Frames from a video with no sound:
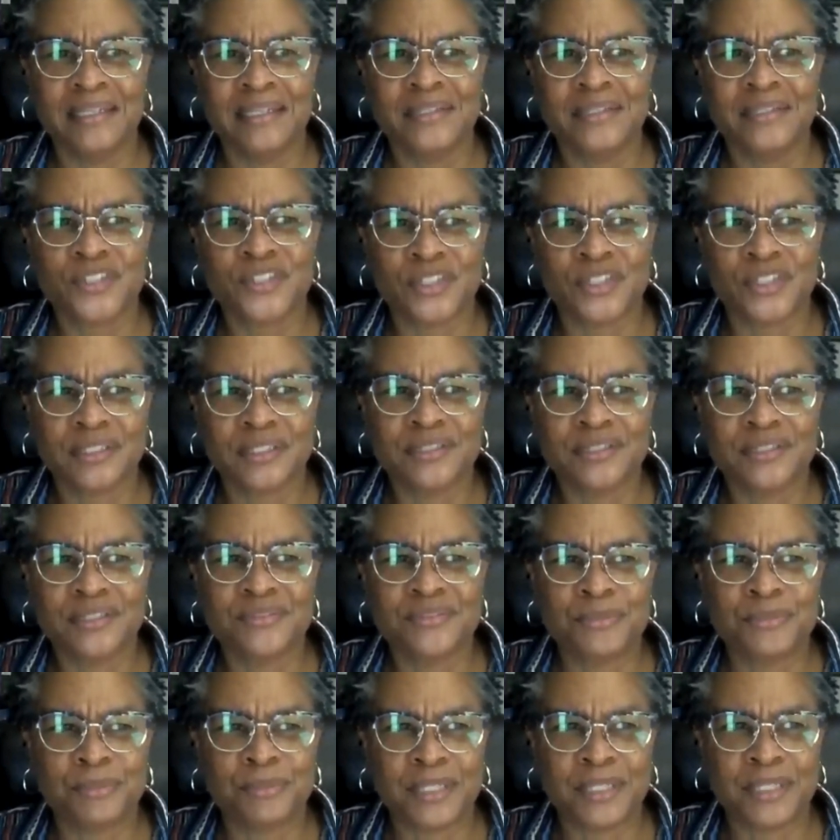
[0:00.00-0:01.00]
She lived
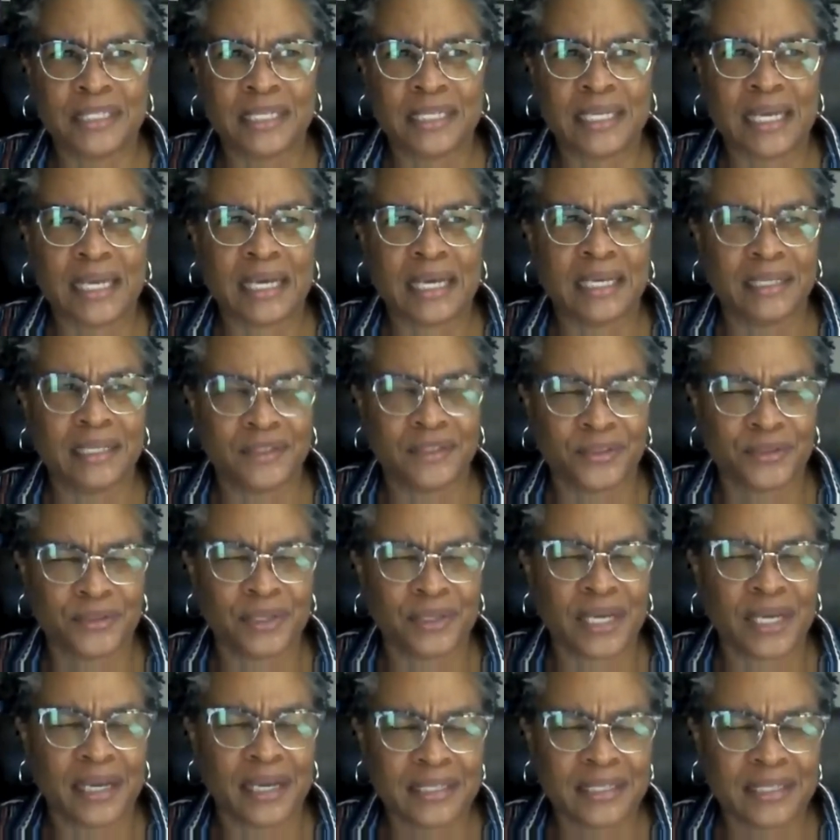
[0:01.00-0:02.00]
to be in her
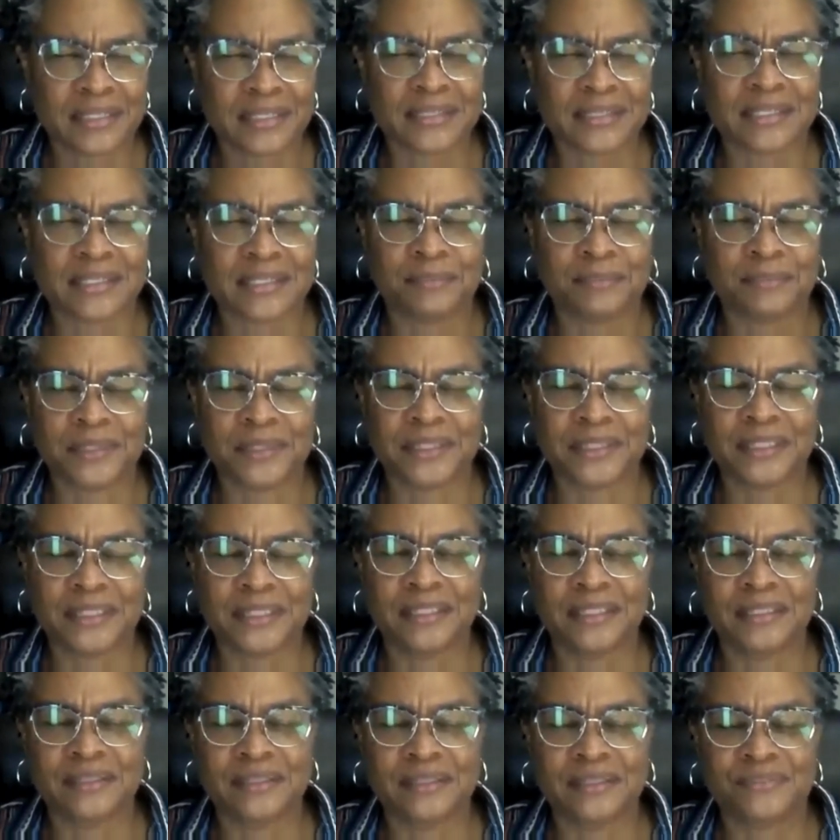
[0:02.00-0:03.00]
90s, I
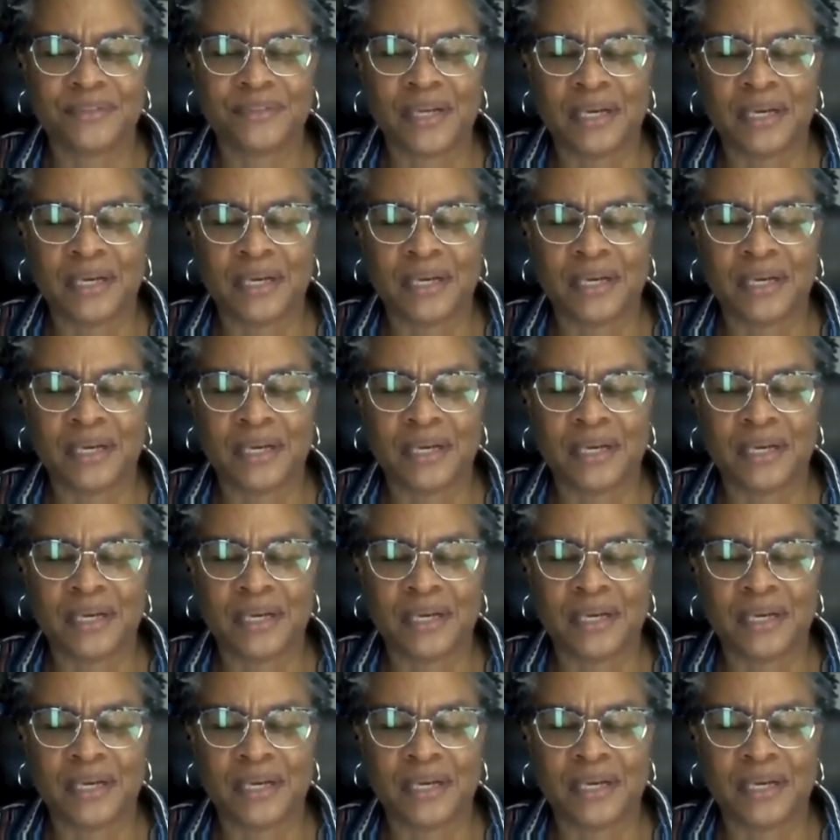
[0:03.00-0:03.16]
believe.